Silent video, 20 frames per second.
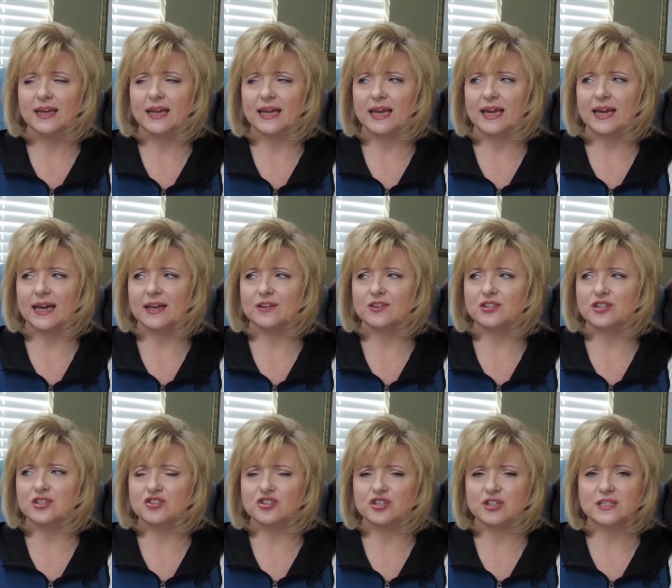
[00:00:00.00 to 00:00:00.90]
and
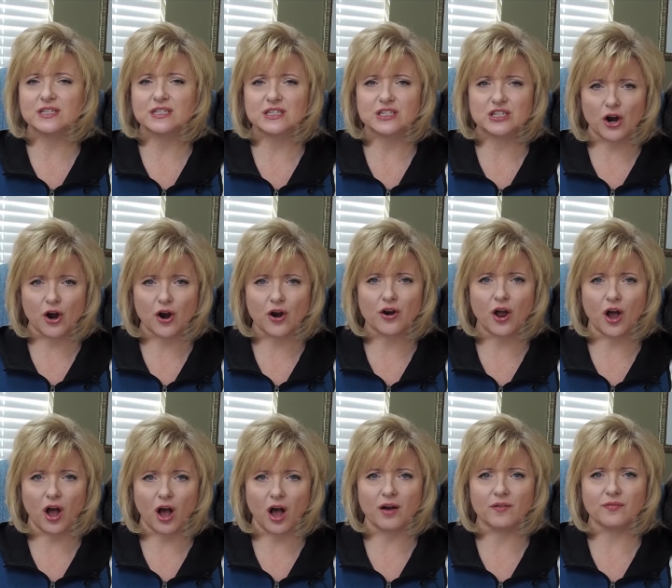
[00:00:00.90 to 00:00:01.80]
to just start
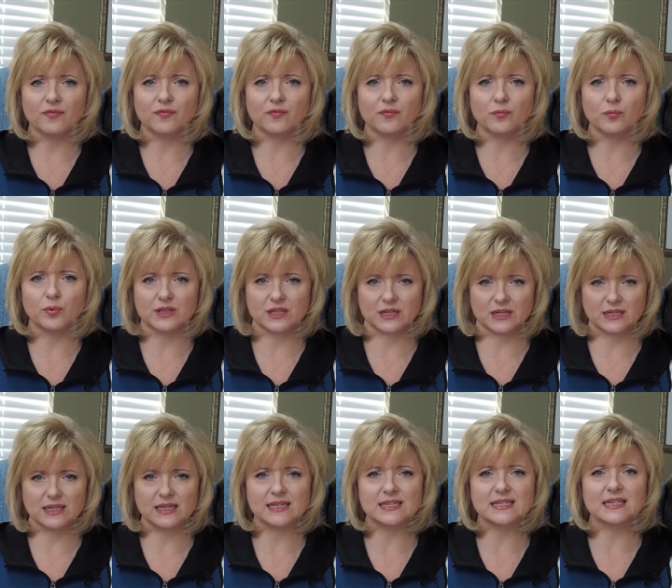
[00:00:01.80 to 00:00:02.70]
off with a
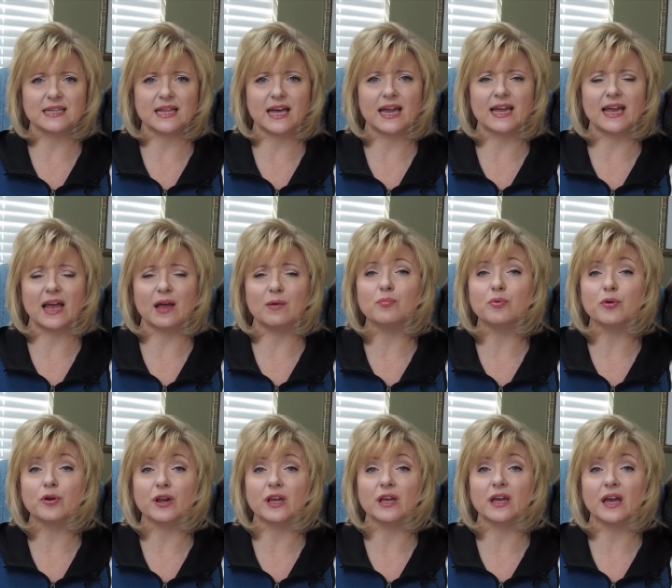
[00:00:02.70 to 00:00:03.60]
clean slate and
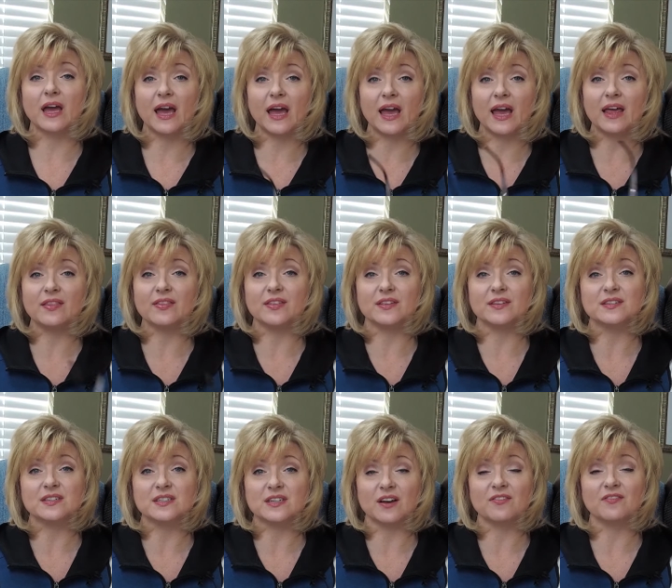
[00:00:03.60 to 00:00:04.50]
putting the
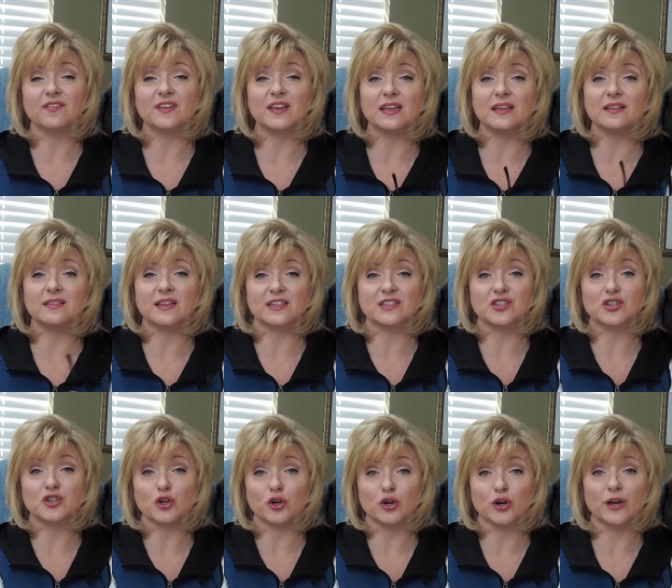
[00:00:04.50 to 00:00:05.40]
stuff that's
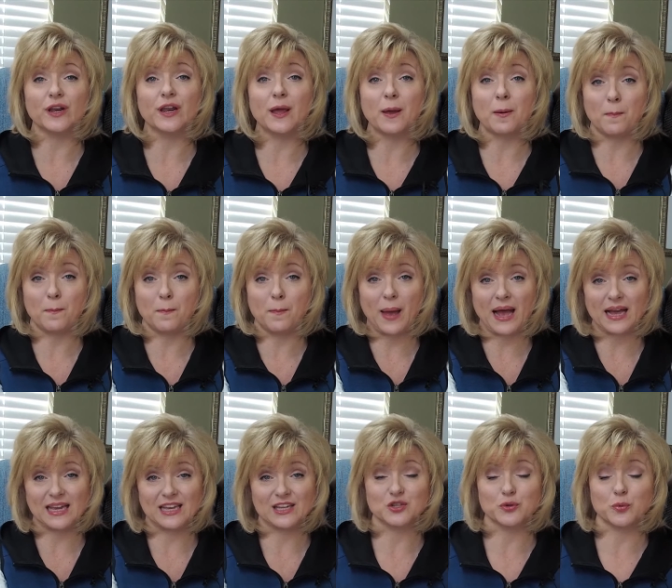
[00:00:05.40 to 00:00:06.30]
good
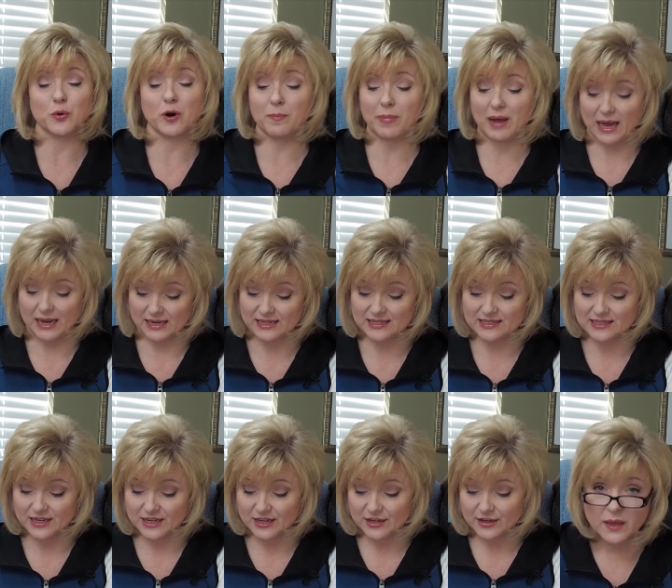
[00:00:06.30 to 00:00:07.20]
back into our
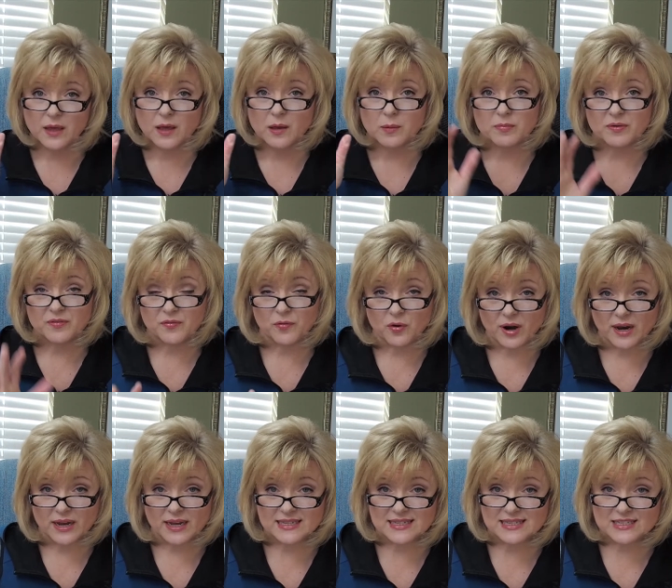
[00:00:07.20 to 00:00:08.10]
bodies. Before
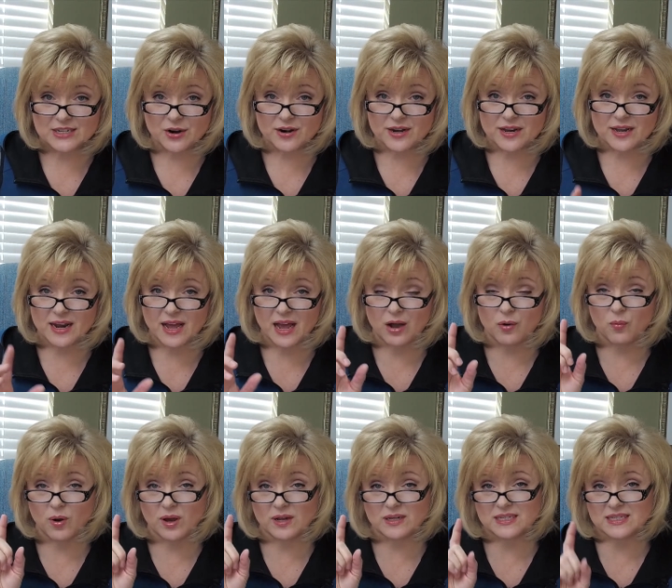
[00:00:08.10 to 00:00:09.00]
I get started, I
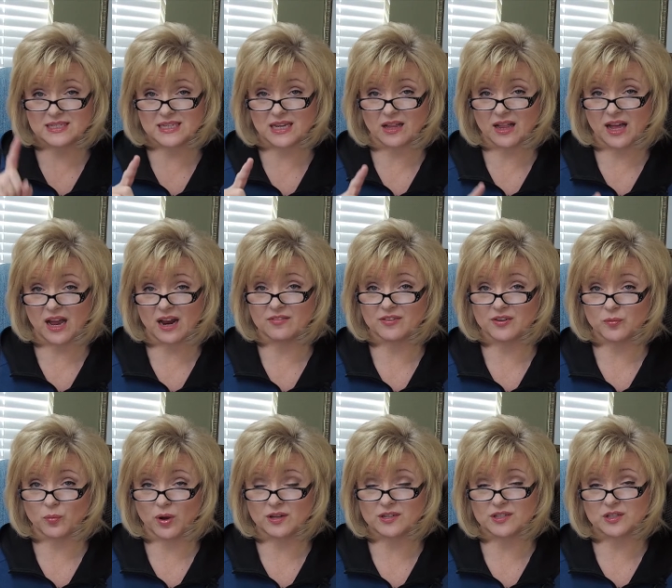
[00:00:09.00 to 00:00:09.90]
want to tell
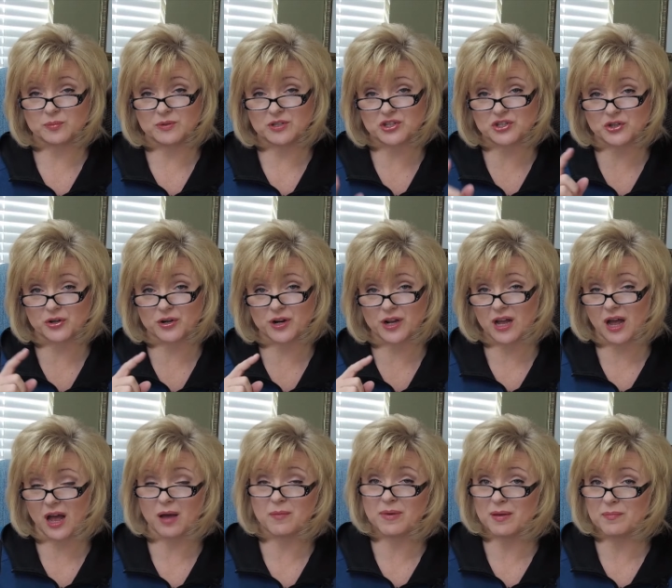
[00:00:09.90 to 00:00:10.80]
everyone to be sure to
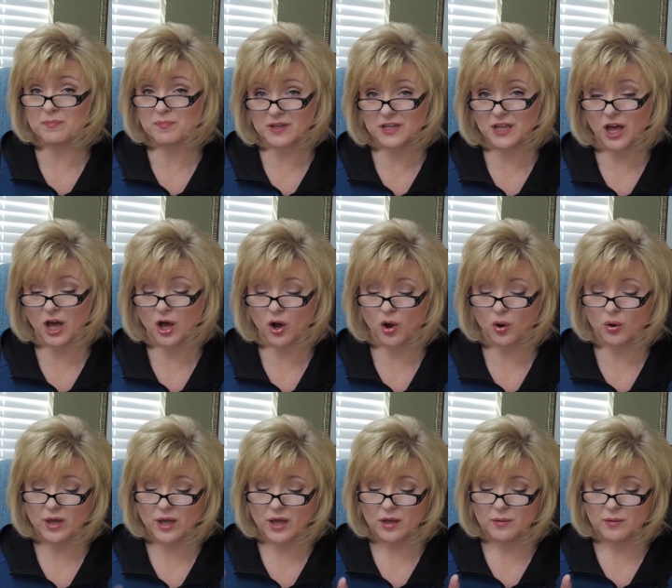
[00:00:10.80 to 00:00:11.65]
comment below